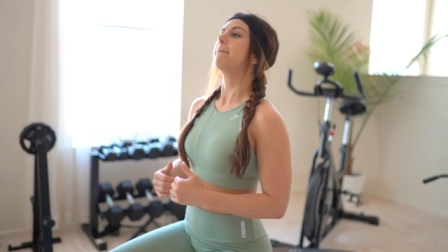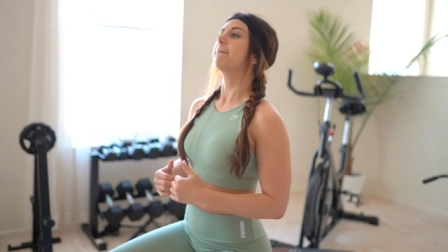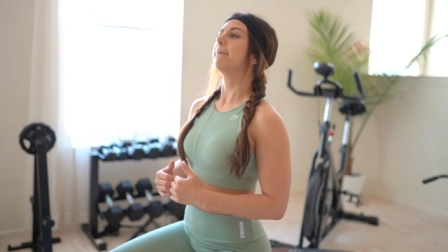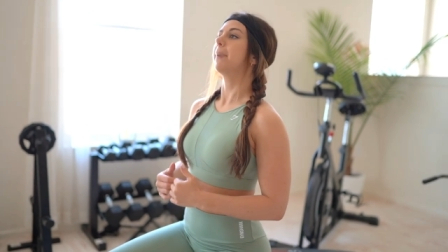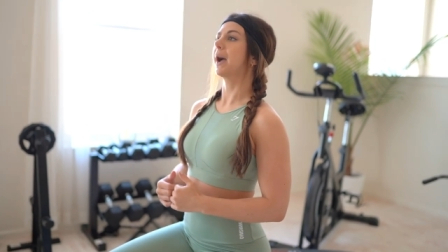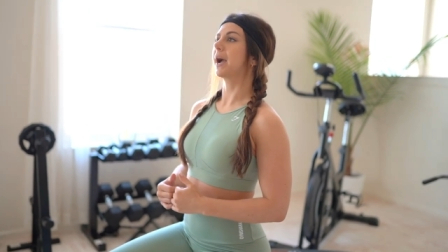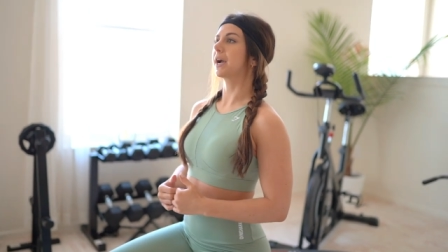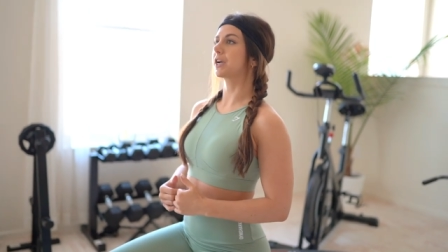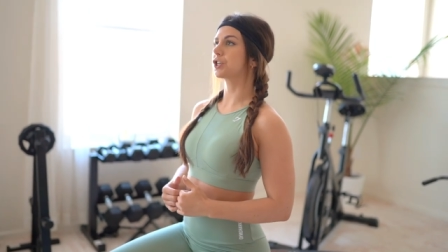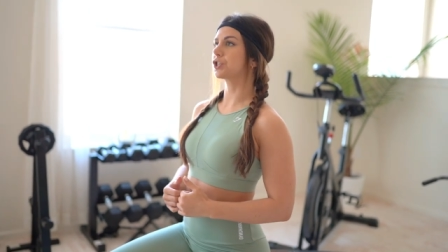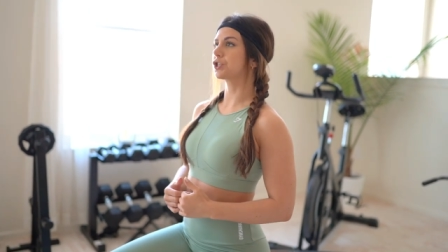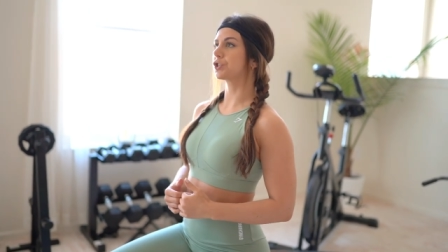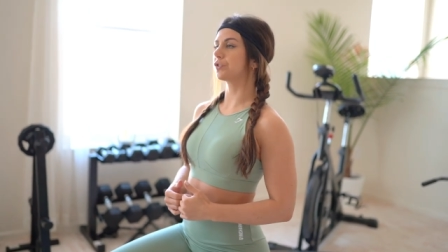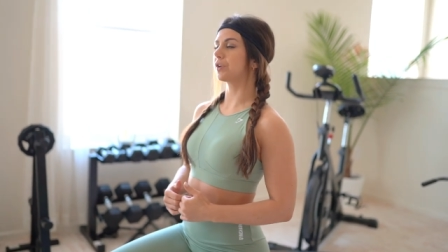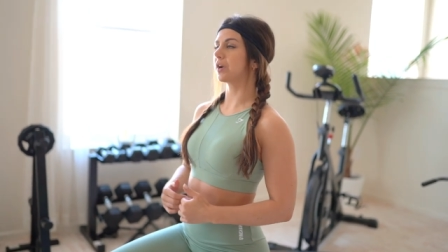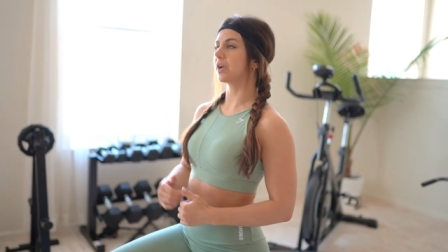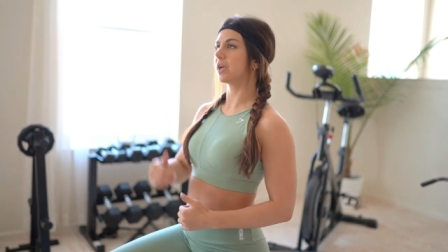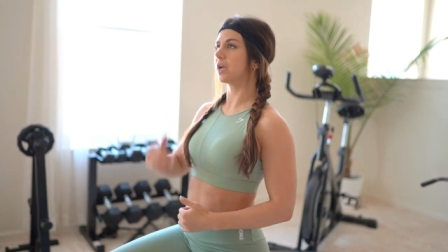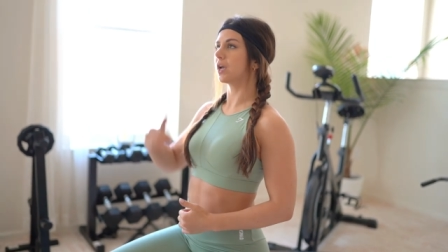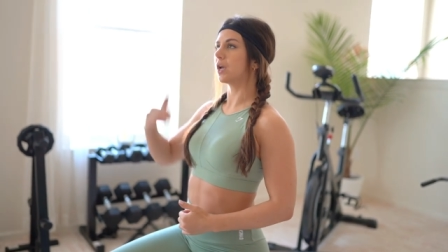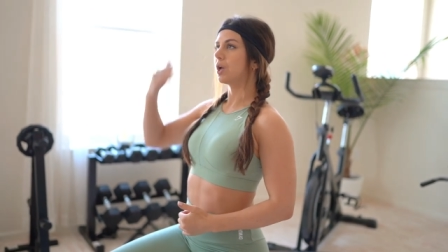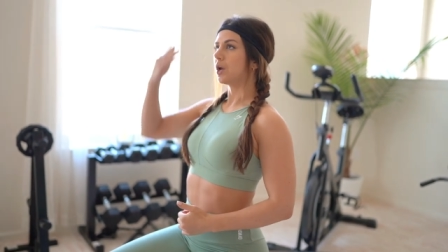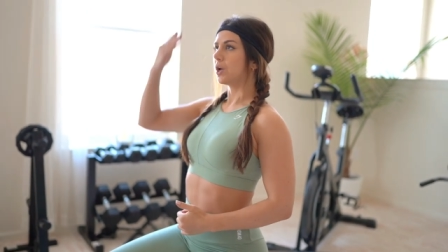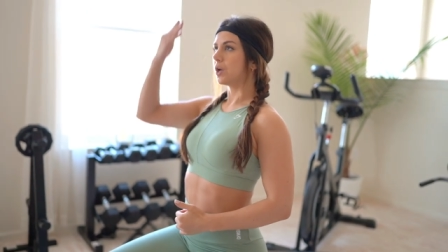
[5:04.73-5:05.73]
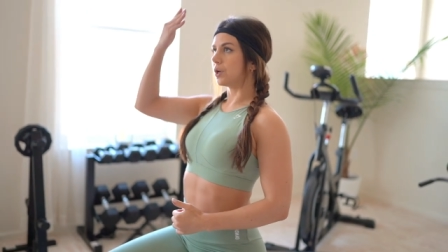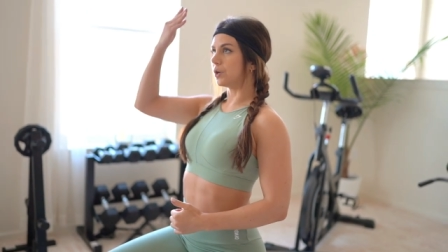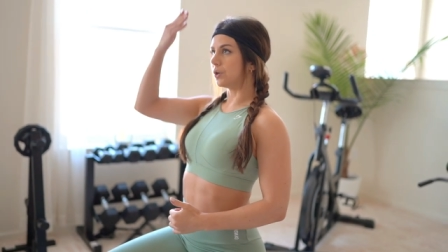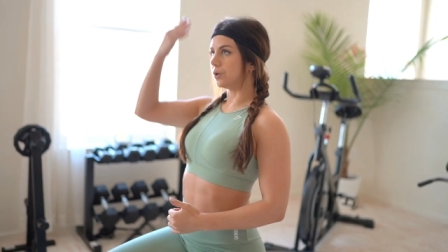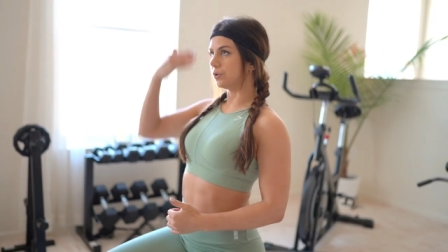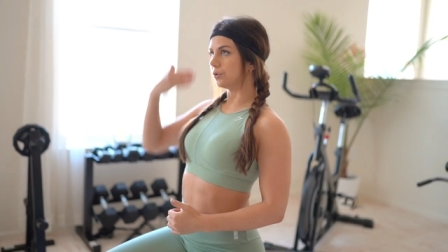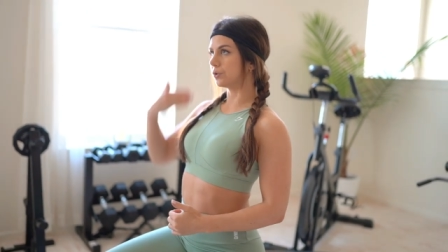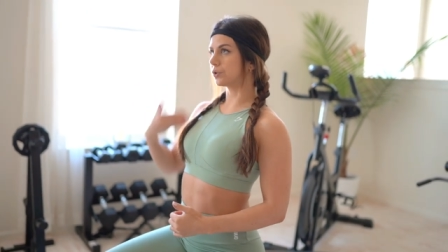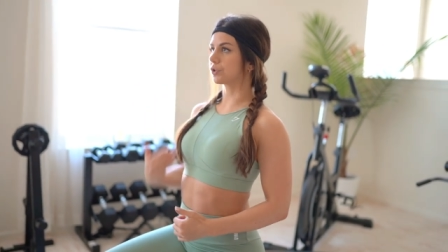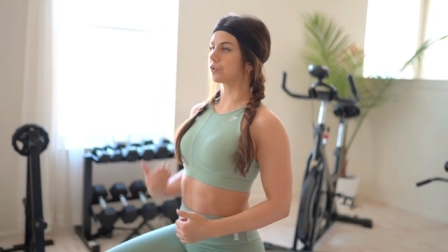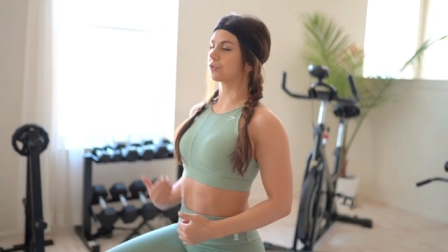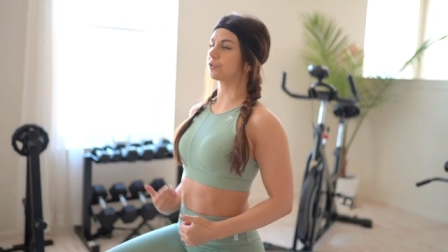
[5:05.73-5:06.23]
back straight,
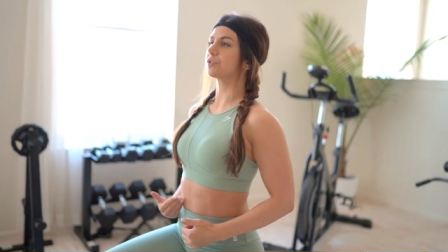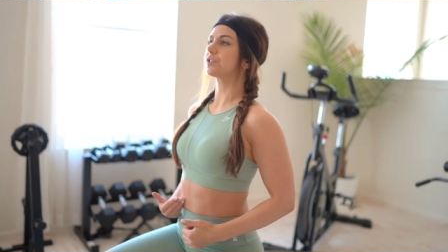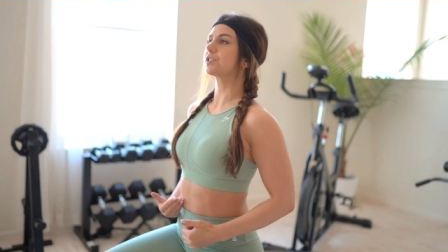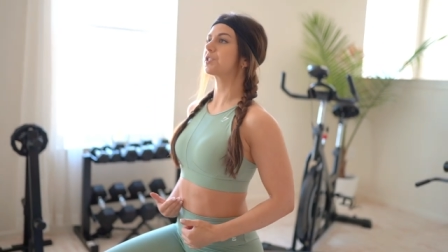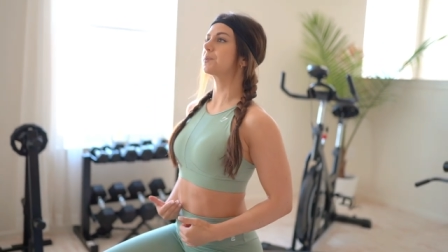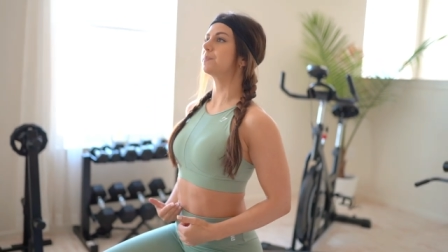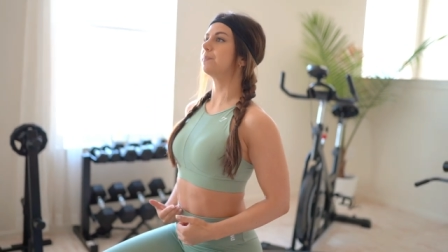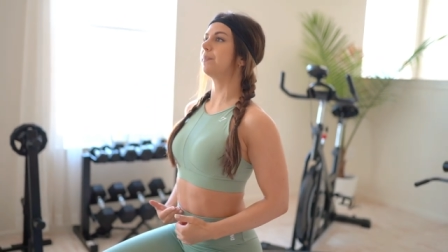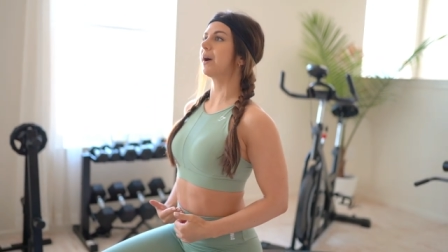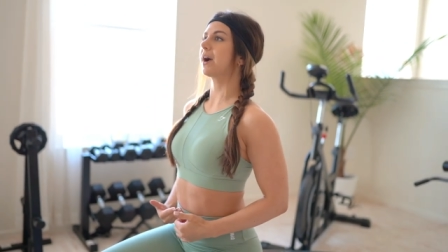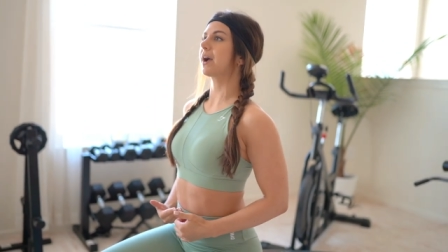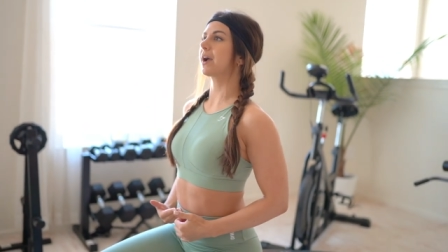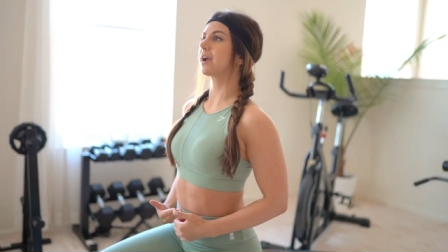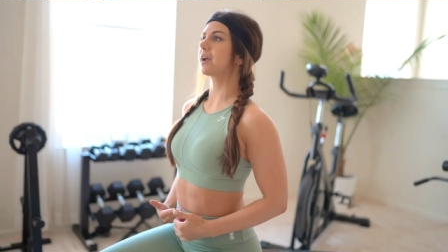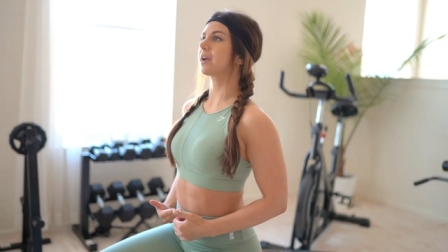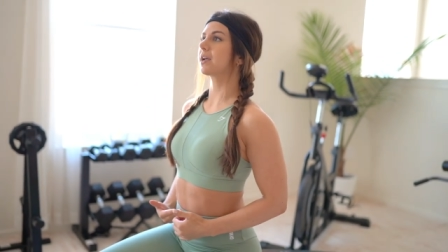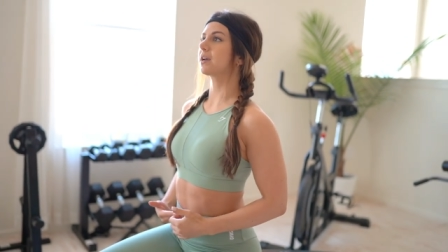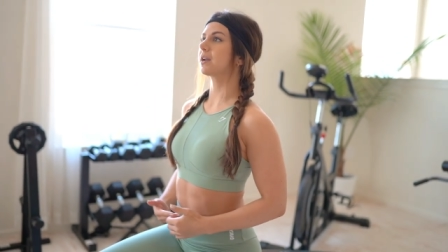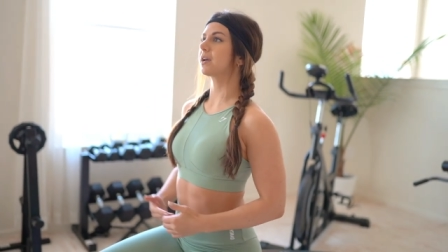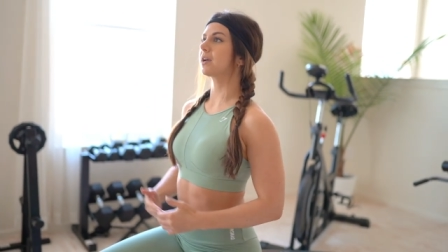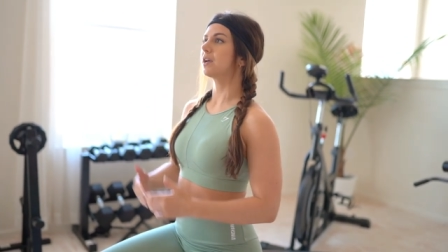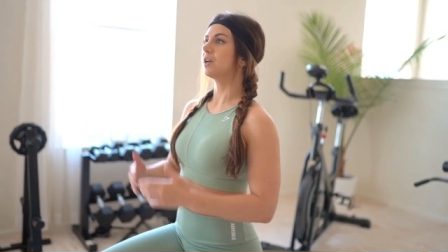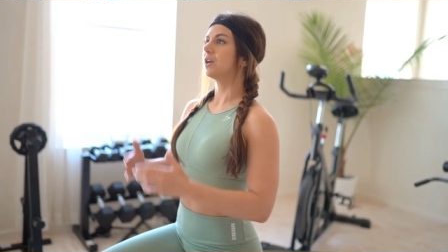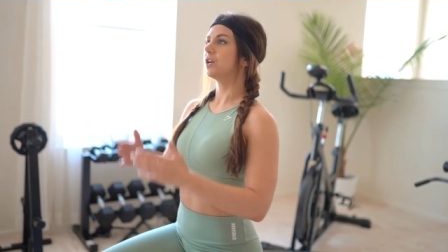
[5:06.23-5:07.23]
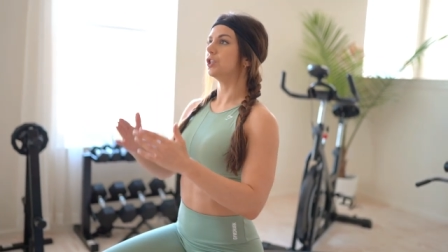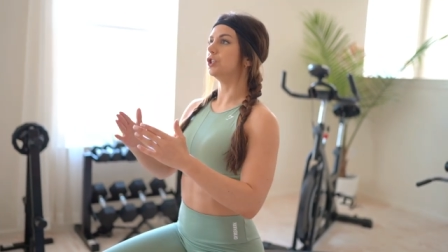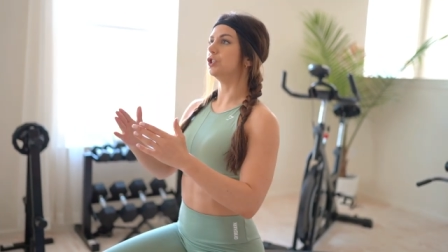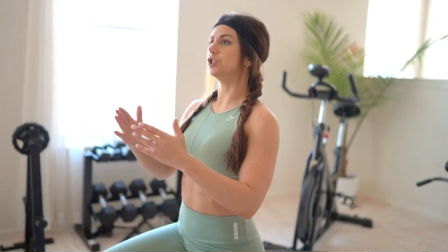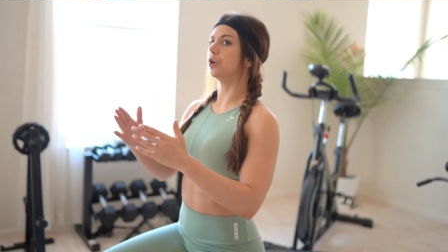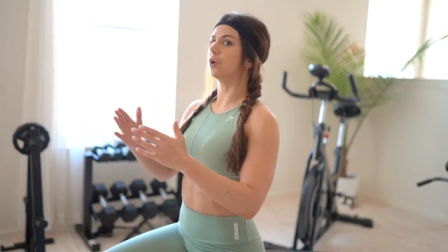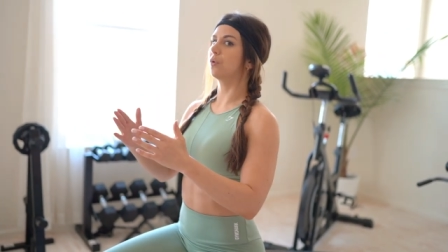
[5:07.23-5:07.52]
neutral spine. You